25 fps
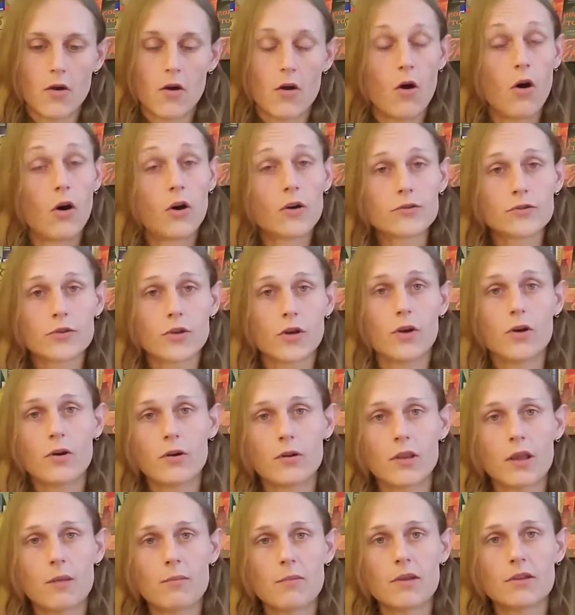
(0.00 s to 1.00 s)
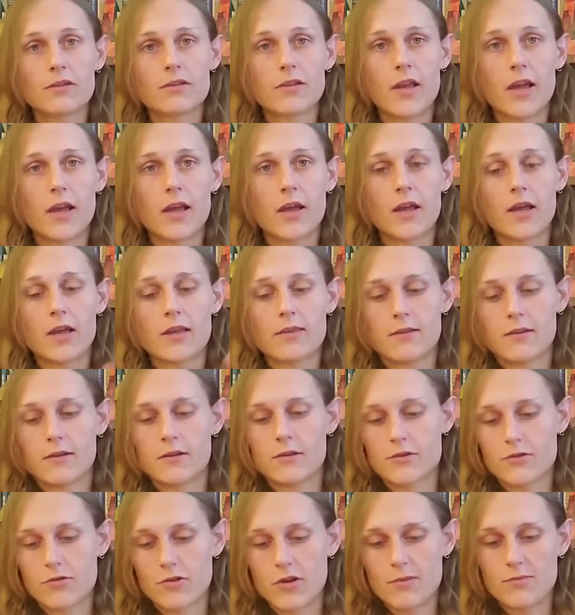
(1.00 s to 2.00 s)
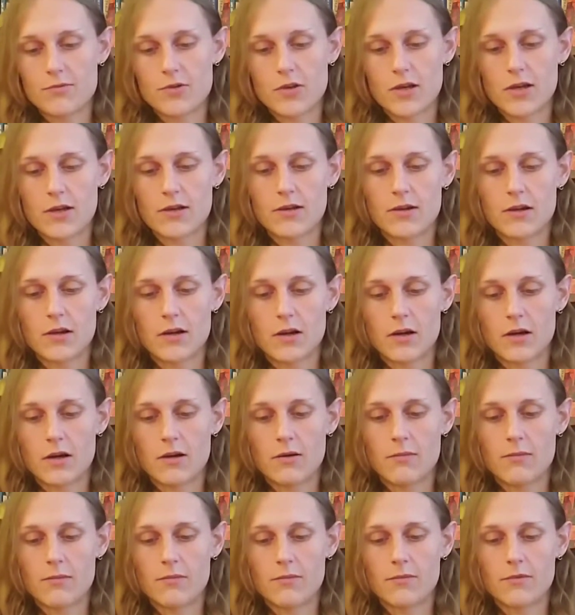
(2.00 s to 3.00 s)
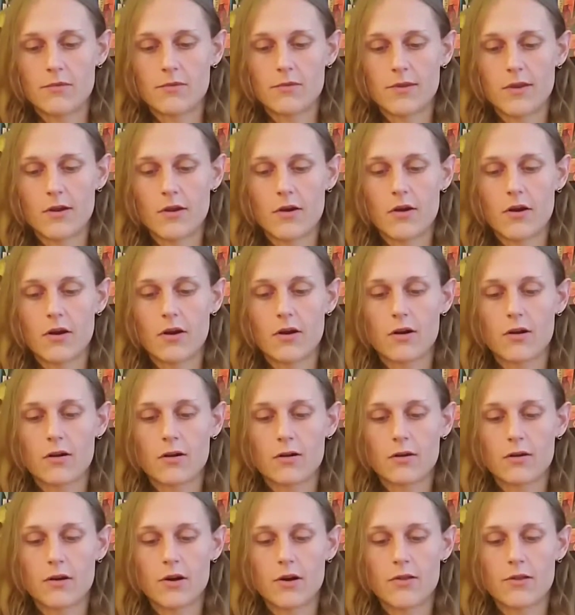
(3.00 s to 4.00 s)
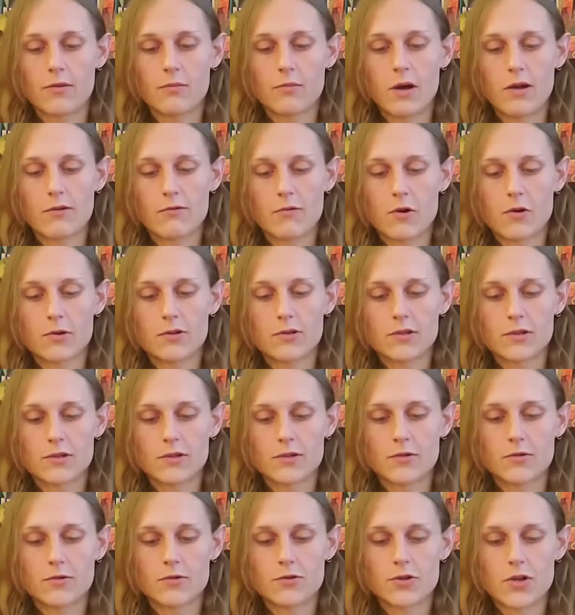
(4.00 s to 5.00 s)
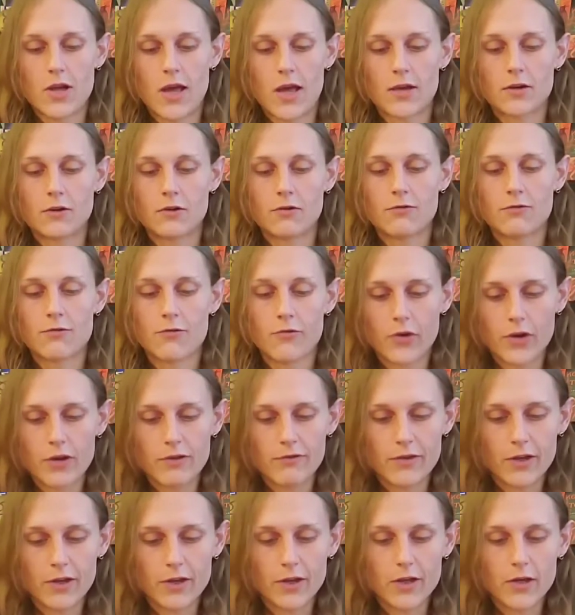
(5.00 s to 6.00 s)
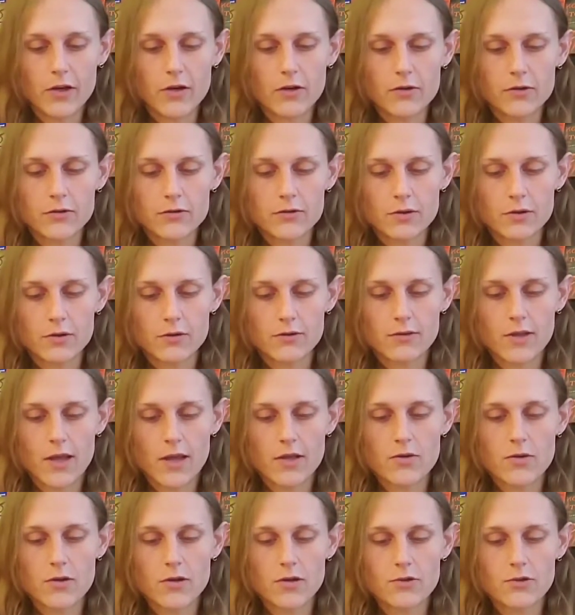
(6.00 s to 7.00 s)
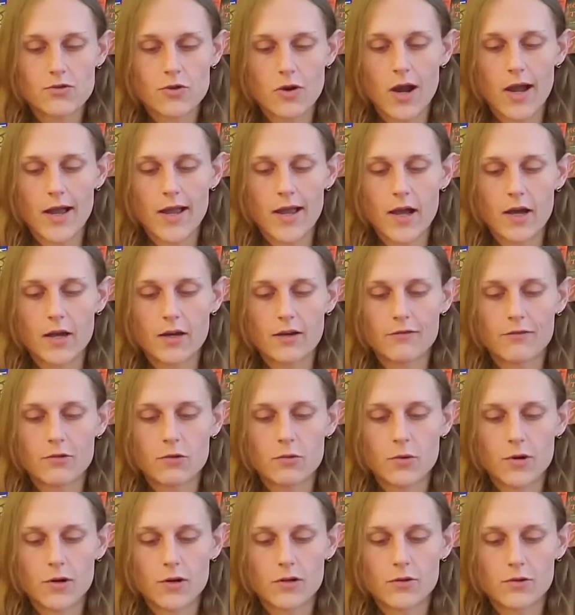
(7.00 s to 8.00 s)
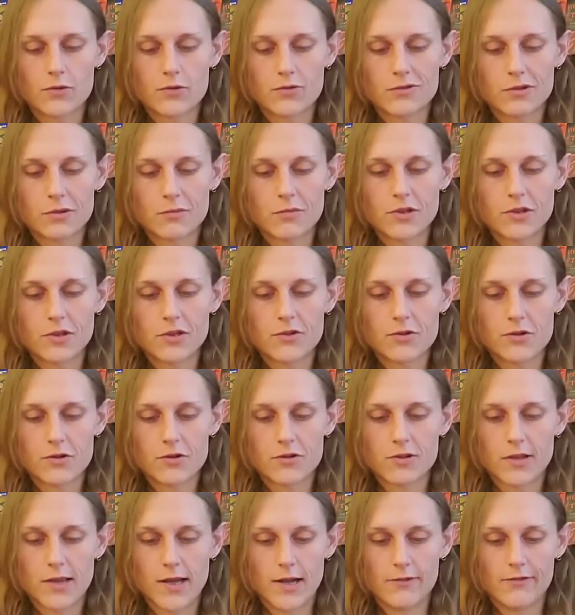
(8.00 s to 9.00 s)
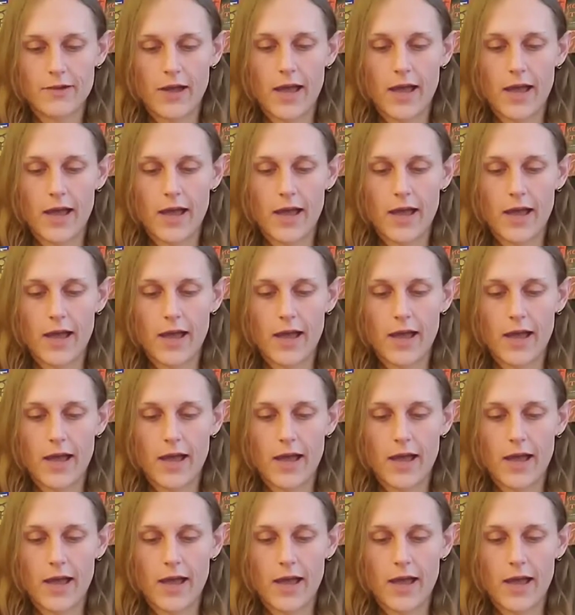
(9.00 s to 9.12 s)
Also, let me say in the description, there are, on the Monroe Institute's channel, free videos that you could try out if you want to do some of these yourself.